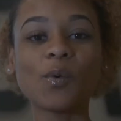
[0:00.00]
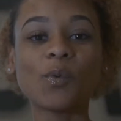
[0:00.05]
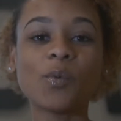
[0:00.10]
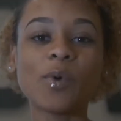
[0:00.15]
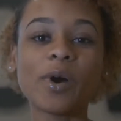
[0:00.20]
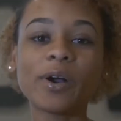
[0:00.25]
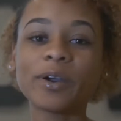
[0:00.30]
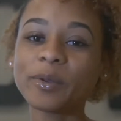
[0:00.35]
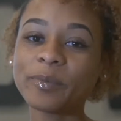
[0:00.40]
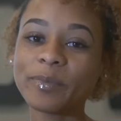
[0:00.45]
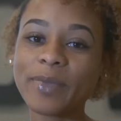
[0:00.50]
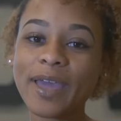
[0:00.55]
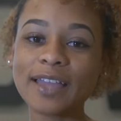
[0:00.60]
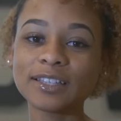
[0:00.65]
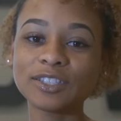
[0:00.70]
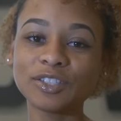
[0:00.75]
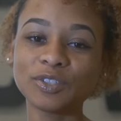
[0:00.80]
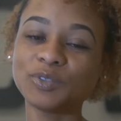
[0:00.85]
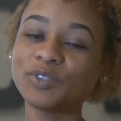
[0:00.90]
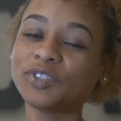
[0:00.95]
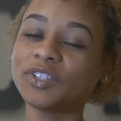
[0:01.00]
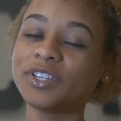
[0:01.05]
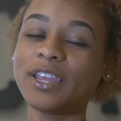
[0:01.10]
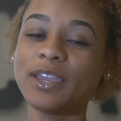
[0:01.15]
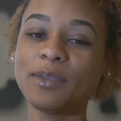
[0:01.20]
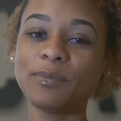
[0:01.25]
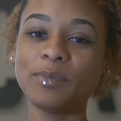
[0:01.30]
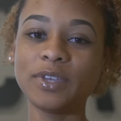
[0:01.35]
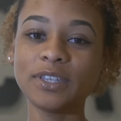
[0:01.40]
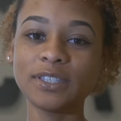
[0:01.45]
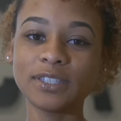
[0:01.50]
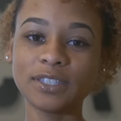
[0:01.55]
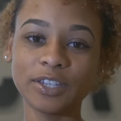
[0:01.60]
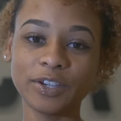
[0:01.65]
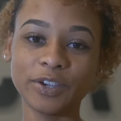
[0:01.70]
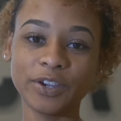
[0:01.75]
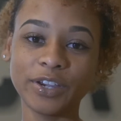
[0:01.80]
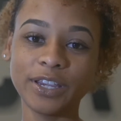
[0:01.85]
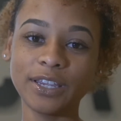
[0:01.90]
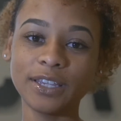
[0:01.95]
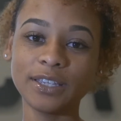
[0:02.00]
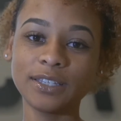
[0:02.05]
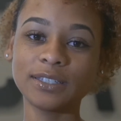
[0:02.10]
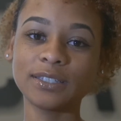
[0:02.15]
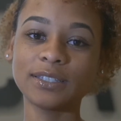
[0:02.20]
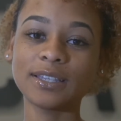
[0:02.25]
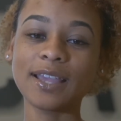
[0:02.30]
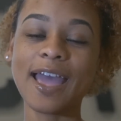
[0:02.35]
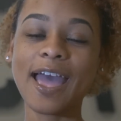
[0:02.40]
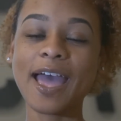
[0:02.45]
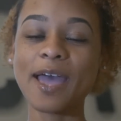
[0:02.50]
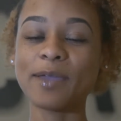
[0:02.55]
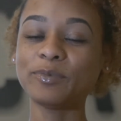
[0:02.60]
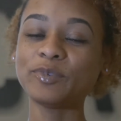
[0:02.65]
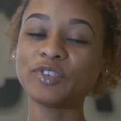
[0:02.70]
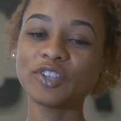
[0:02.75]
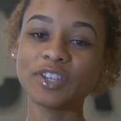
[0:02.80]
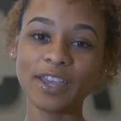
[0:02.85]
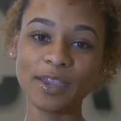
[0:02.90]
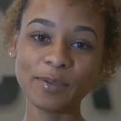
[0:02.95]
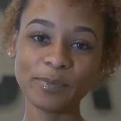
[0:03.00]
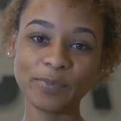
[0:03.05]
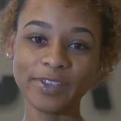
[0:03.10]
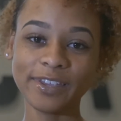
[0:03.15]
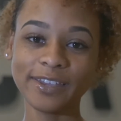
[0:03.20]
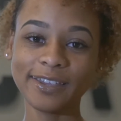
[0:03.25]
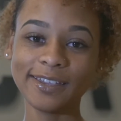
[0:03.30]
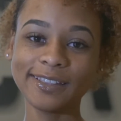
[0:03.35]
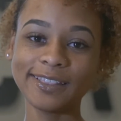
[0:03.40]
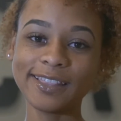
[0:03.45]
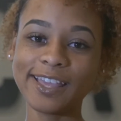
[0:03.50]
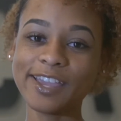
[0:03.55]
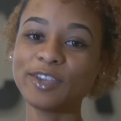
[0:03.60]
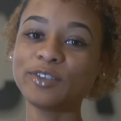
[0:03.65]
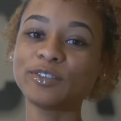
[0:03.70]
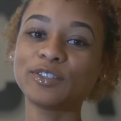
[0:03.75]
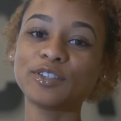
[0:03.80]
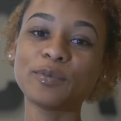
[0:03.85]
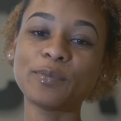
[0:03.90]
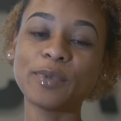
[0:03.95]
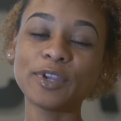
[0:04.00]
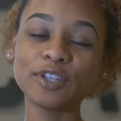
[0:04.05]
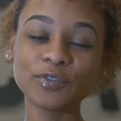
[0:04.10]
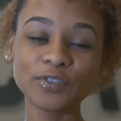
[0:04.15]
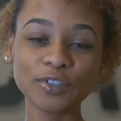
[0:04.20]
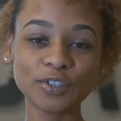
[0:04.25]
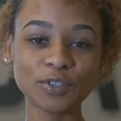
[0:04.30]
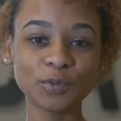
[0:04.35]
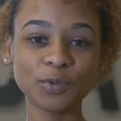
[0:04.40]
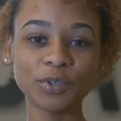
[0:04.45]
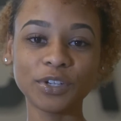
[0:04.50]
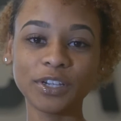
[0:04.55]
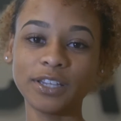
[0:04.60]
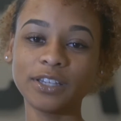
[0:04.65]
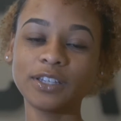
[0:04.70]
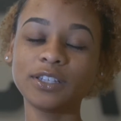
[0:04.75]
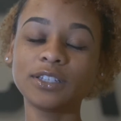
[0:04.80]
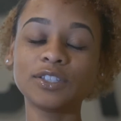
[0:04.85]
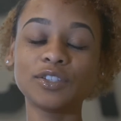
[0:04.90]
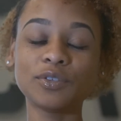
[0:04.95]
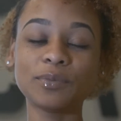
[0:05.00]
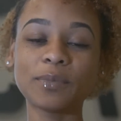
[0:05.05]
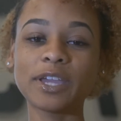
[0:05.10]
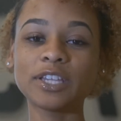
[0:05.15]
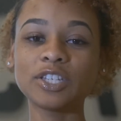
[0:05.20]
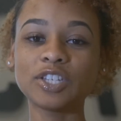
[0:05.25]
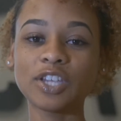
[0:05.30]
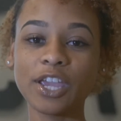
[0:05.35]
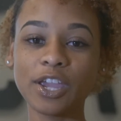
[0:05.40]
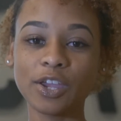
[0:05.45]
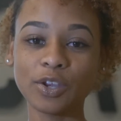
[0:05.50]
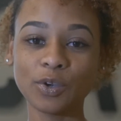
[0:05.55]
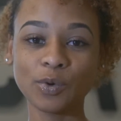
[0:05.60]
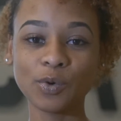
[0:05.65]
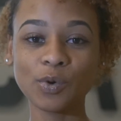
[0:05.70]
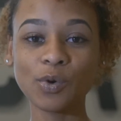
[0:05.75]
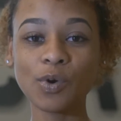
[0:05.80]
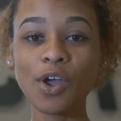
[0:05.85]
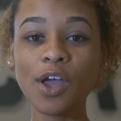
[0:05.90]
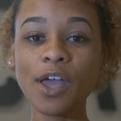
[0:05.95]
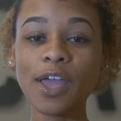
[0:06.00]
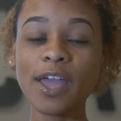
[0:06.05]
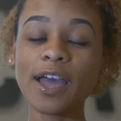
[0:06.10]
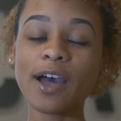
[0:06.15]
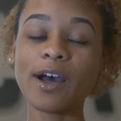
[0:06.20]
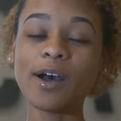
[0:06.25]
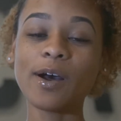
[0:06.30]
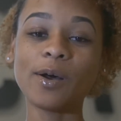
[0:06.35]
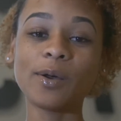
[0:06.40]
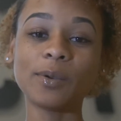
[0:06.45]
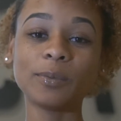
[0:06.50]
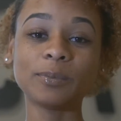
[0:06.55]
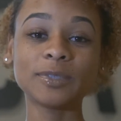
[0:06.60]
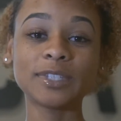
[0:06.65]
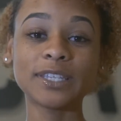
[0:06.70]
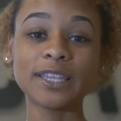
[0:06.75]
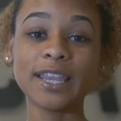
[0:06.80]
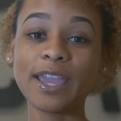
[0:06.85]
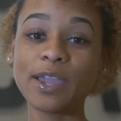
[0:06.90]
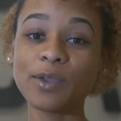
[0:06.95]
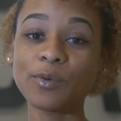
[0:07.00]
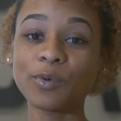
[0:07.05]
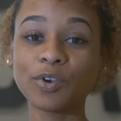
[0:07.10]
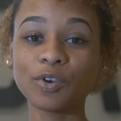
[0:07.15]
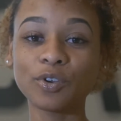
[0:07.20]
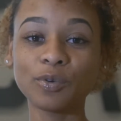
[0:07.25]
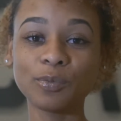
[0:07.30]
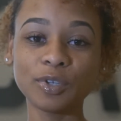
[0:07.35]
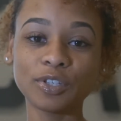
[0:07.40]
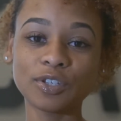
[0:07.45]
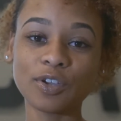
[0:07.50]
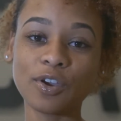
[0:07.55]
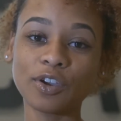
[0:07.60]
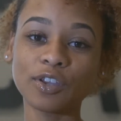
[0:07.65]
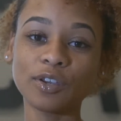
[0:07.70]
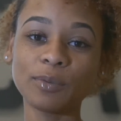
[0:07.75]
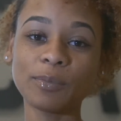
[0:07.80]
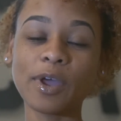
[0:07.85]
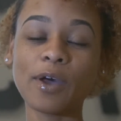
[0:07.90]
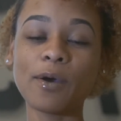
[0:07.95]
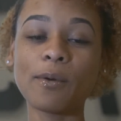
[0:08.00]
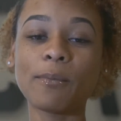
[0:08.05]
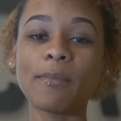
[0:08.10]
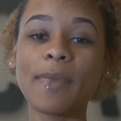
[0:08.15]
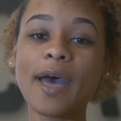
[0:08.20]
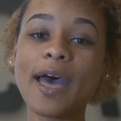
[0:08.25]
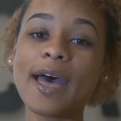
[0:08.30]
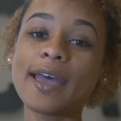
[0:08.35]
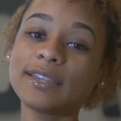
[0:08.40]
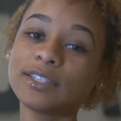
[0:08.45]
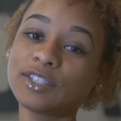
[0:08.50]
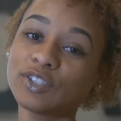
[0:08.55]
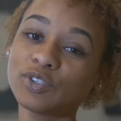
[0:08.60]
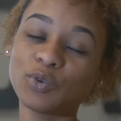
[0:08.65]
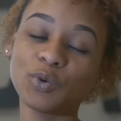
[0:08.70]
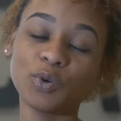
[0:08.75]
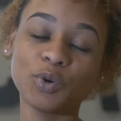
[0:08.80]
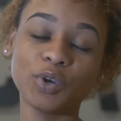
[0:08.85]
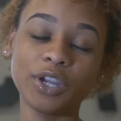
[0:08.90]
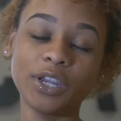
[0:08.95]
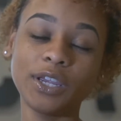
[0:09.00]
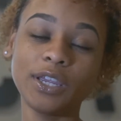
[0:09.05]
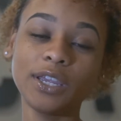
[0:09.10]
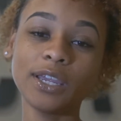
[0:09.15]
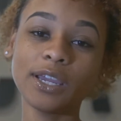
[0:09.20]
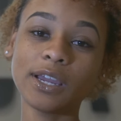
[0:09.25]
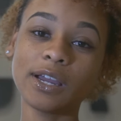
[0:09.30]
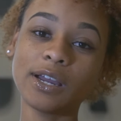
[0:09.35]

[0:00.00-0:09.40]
Welcome back to JaNae B series. I'm JaNae B. Thank you so much for tuning in to my channel. Today we're going to be talking about my story.